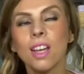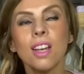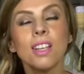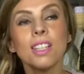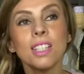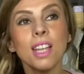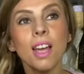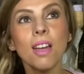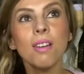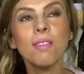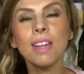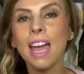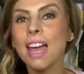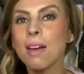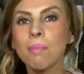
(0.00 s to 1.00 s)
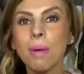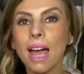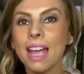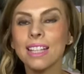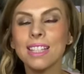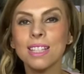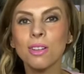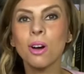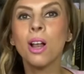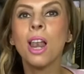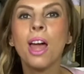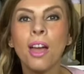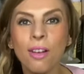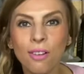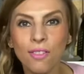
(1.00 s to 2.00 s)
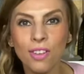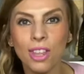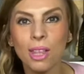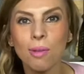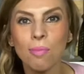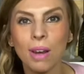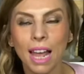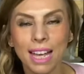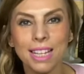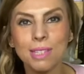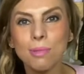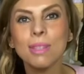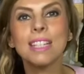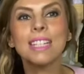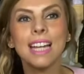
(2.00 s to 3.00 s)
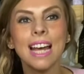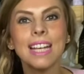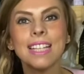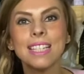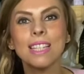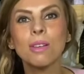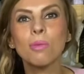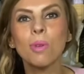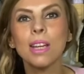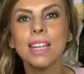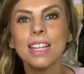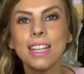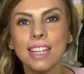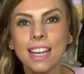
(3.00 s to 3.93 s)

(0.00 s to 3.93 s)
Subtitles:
So yeah, my head's all over the place with the days of the week.